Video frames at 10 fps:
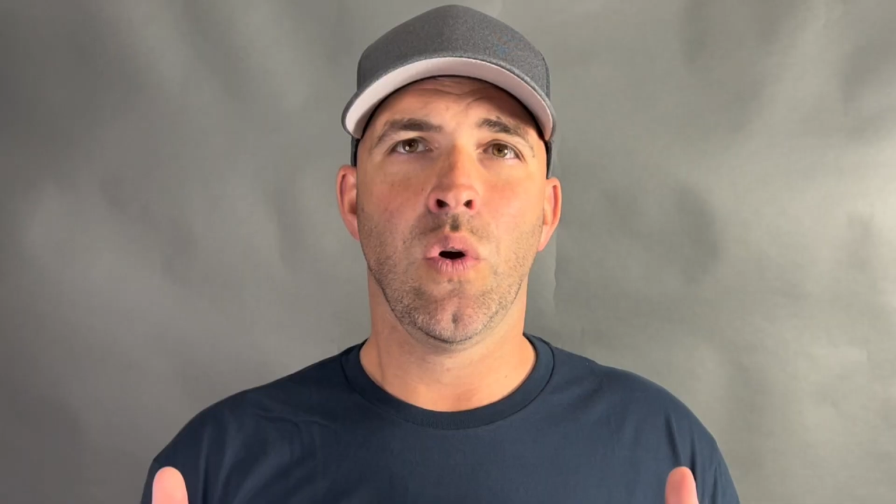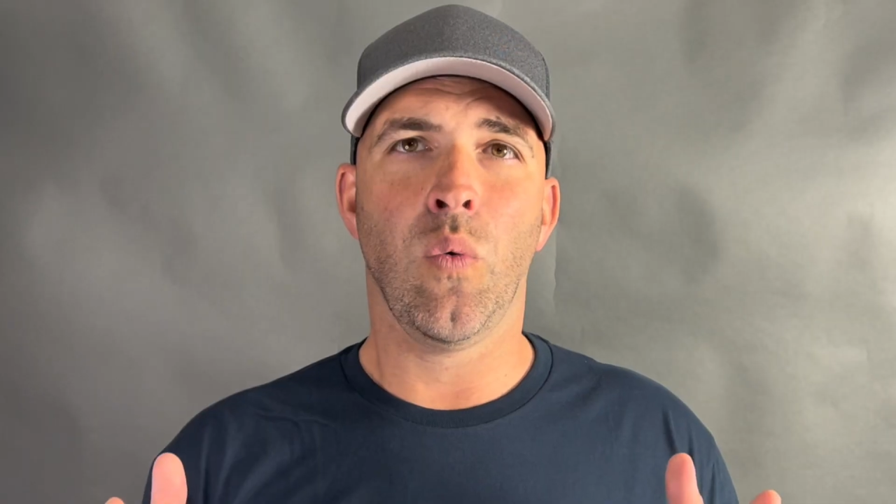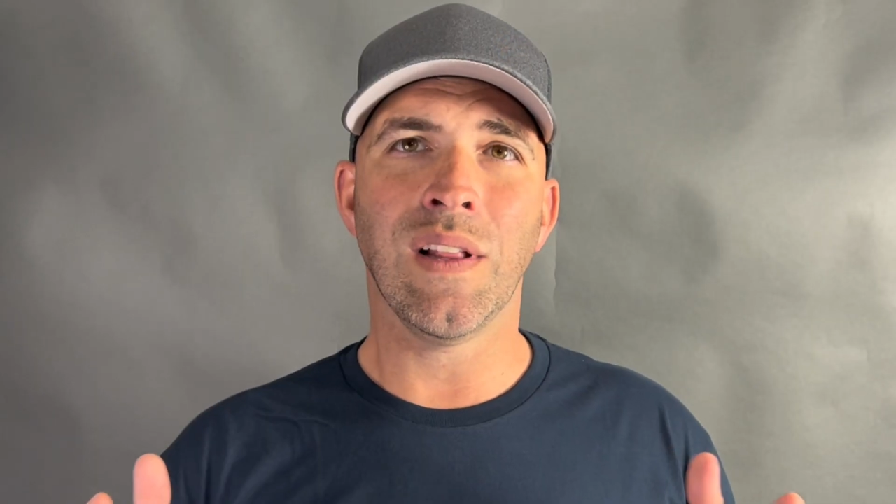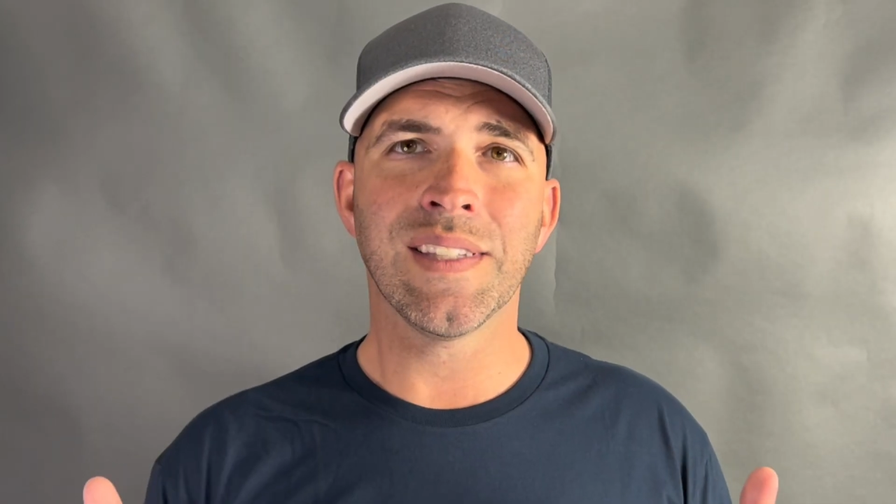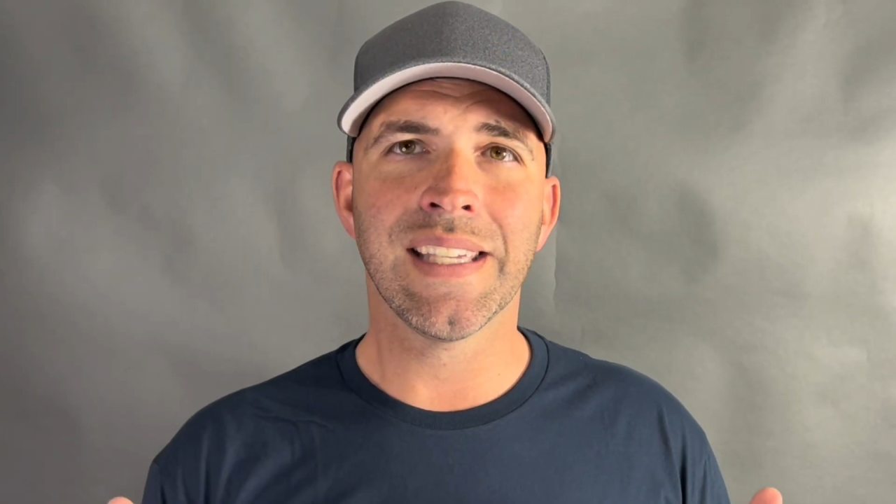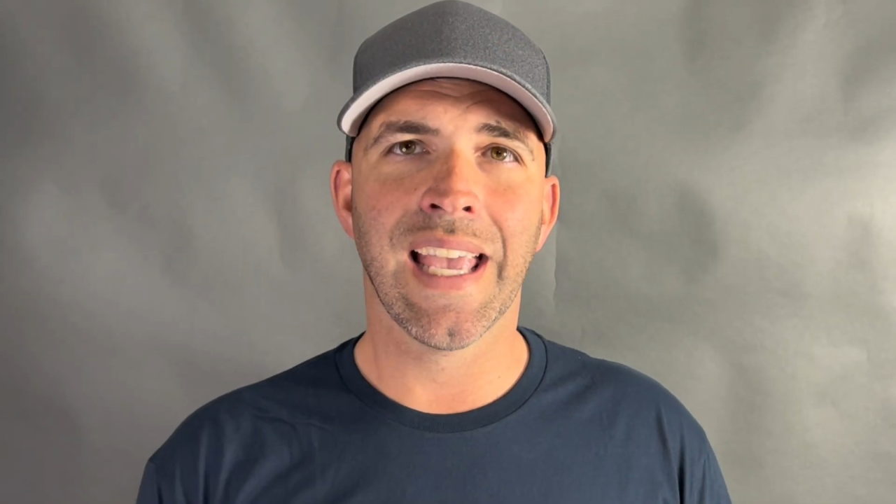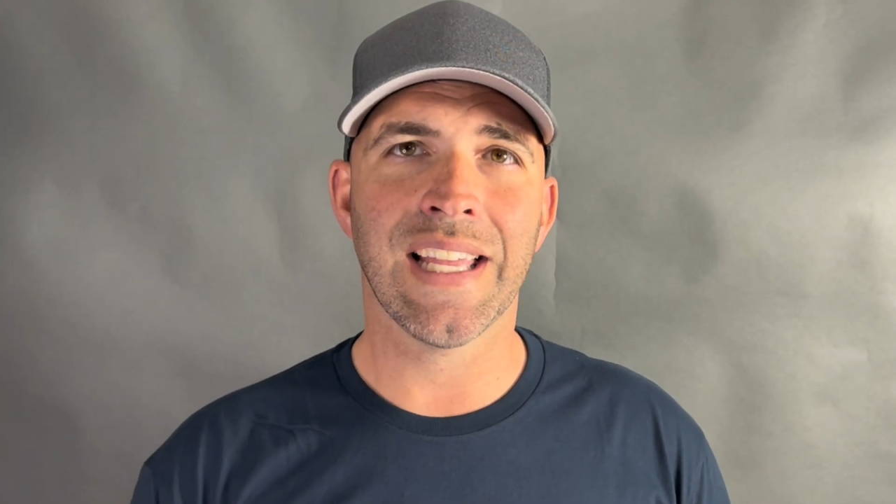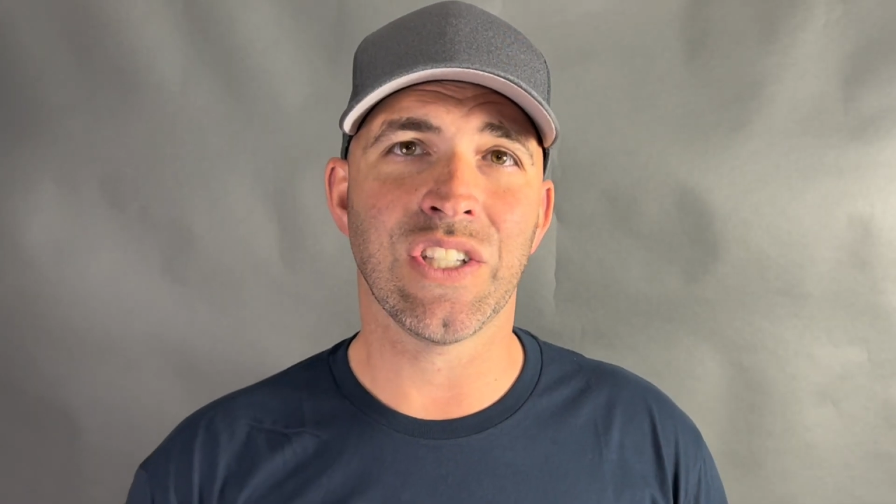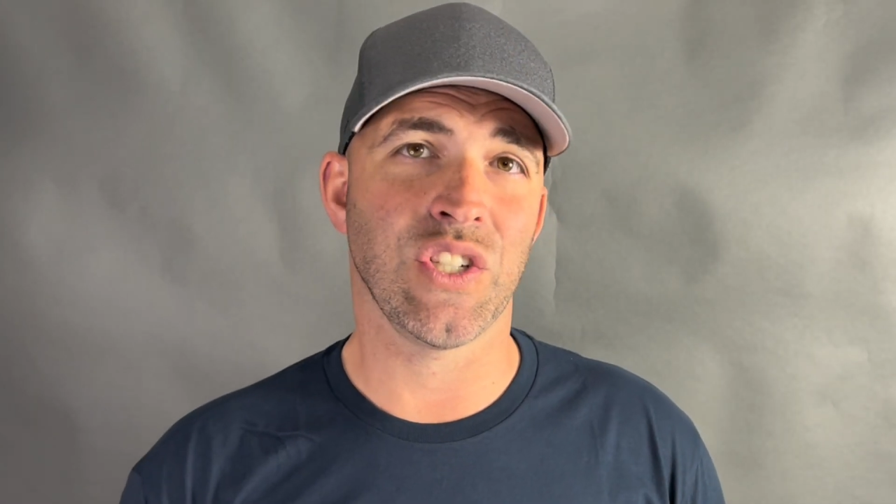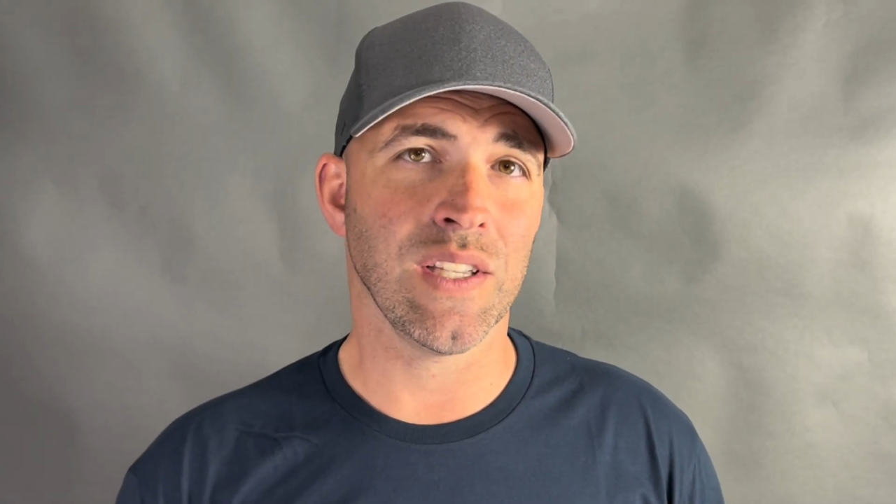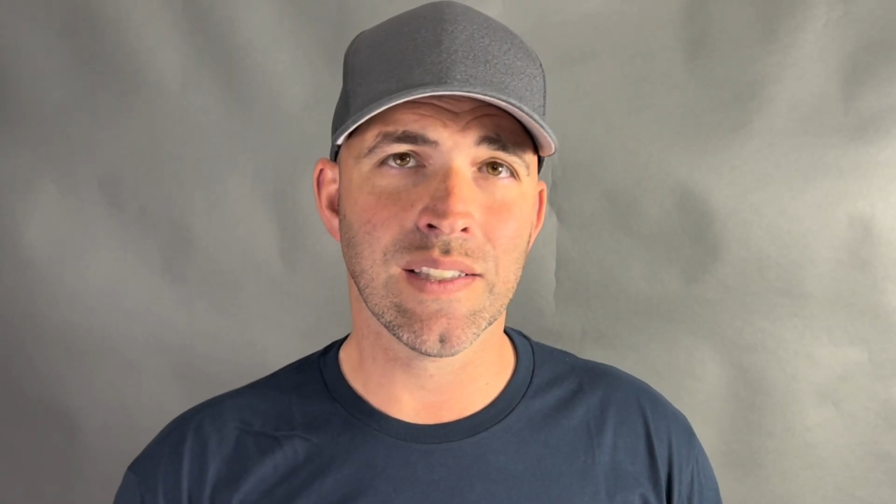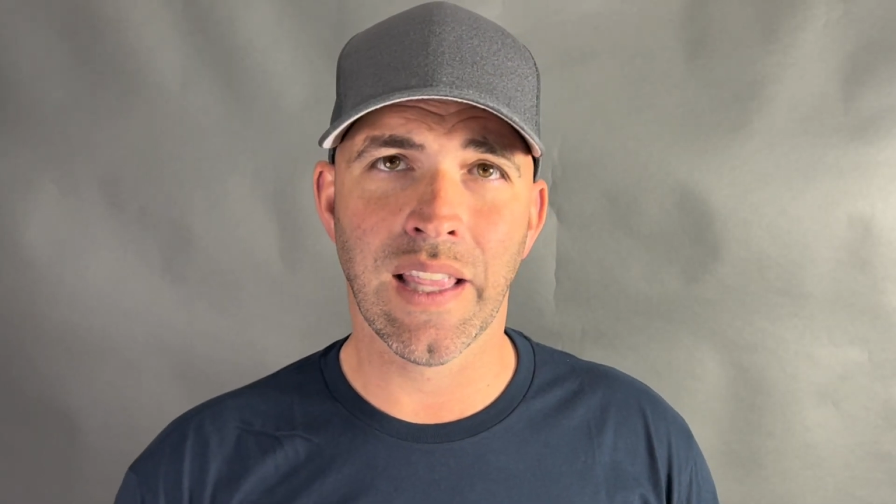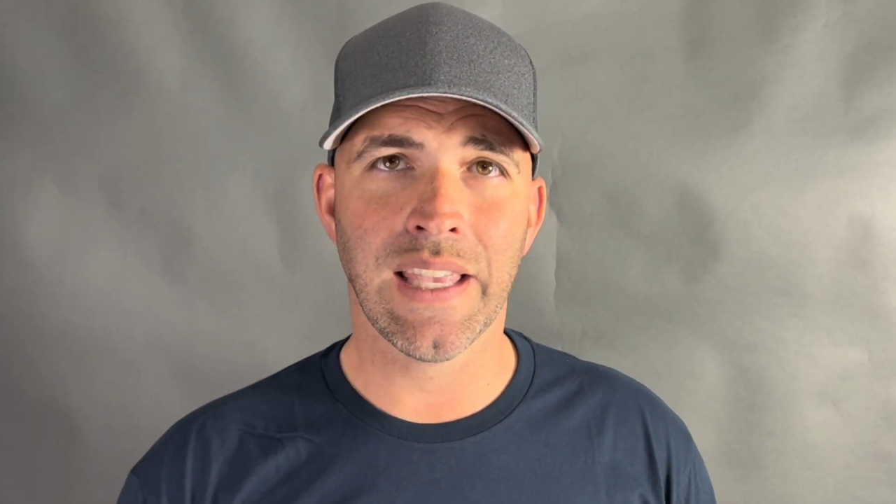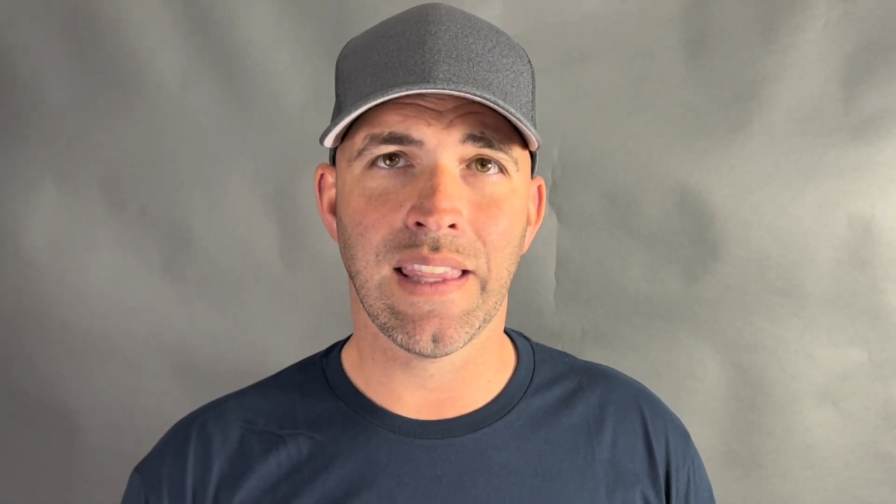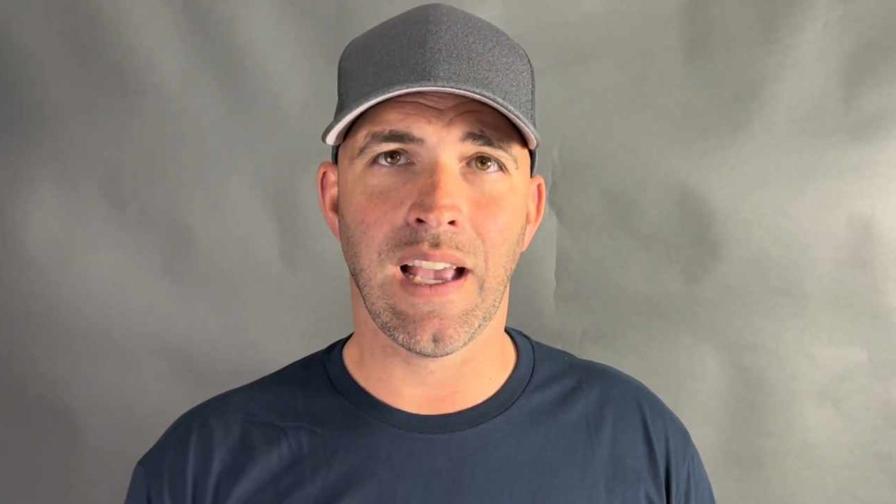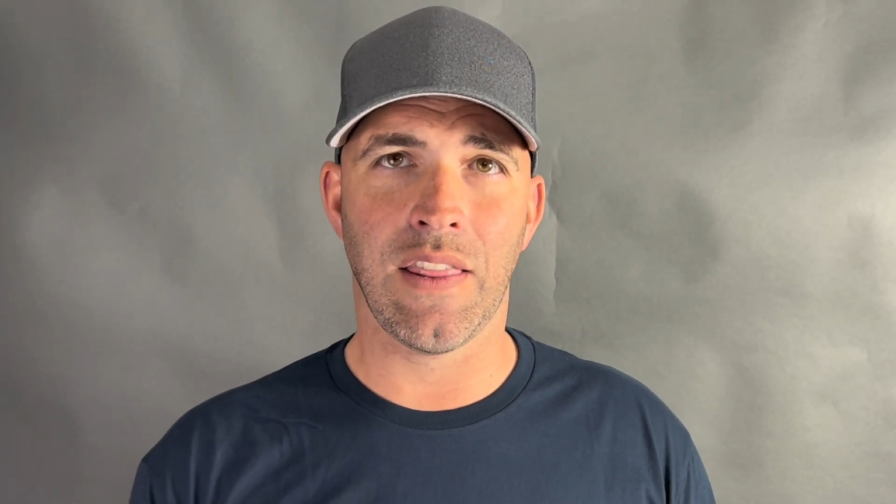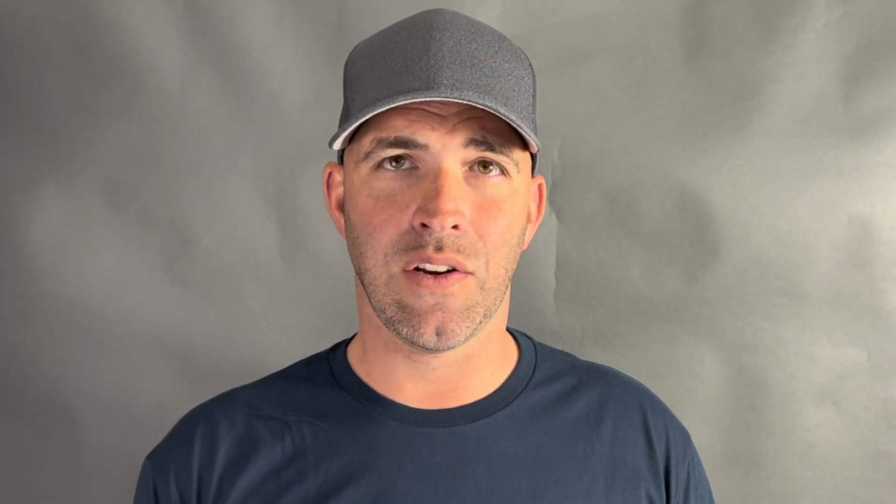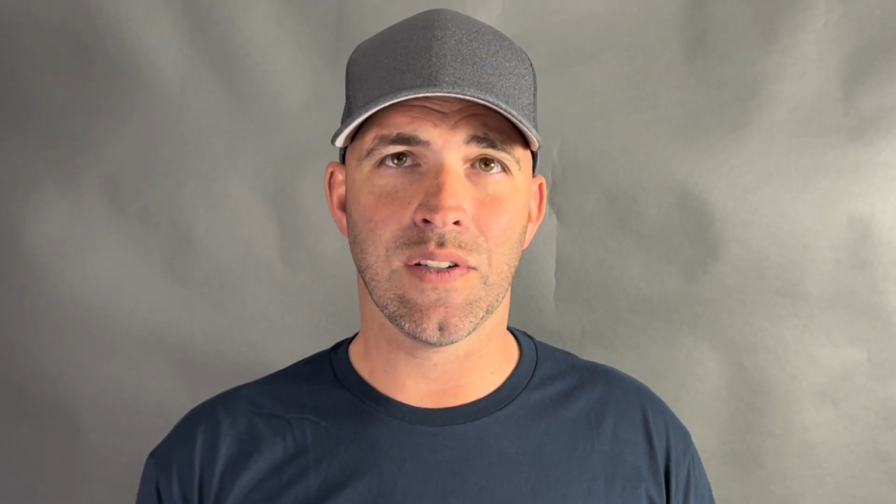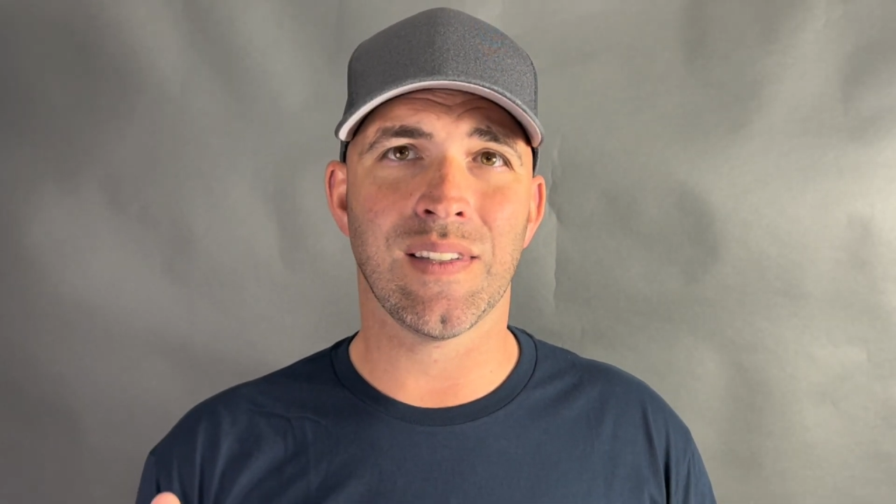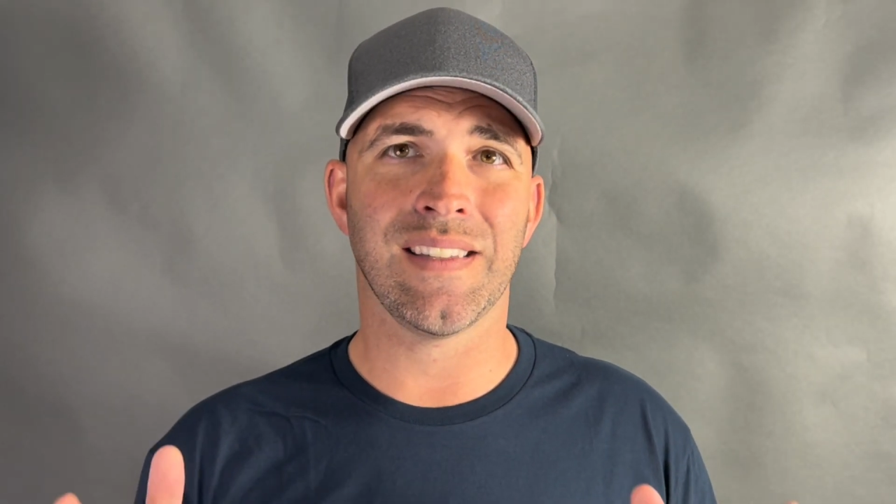Once again, just like the
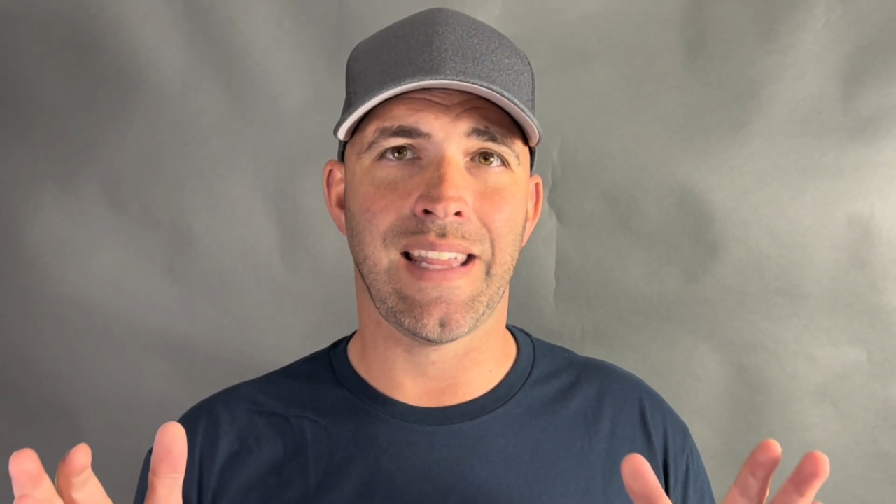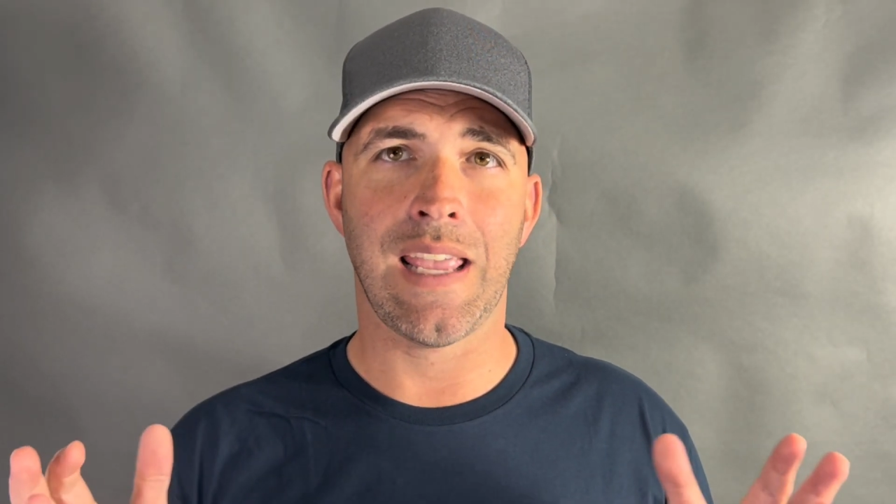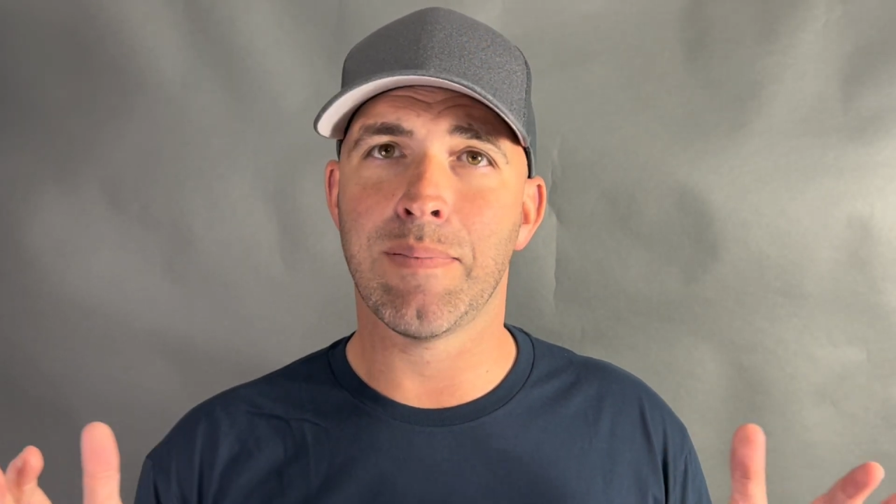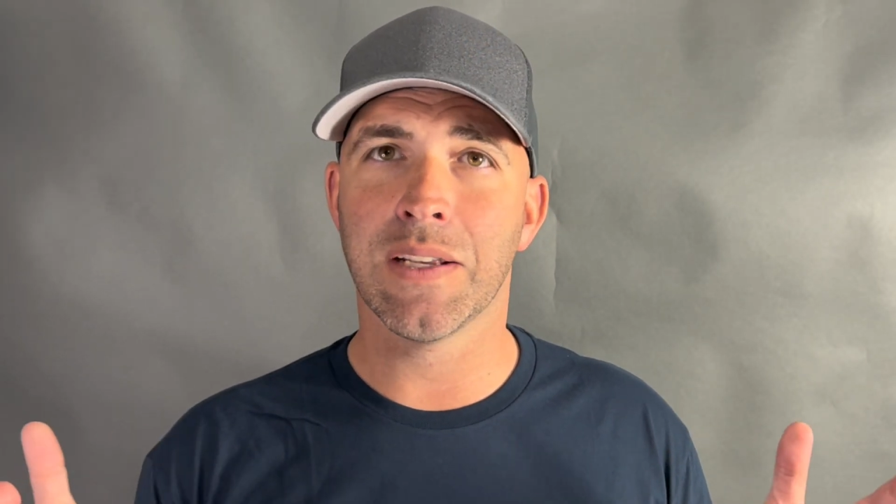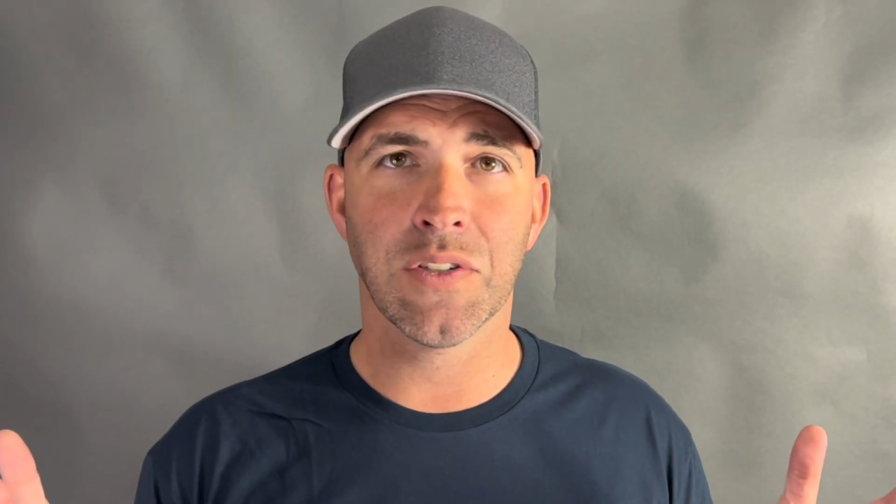others, take pictures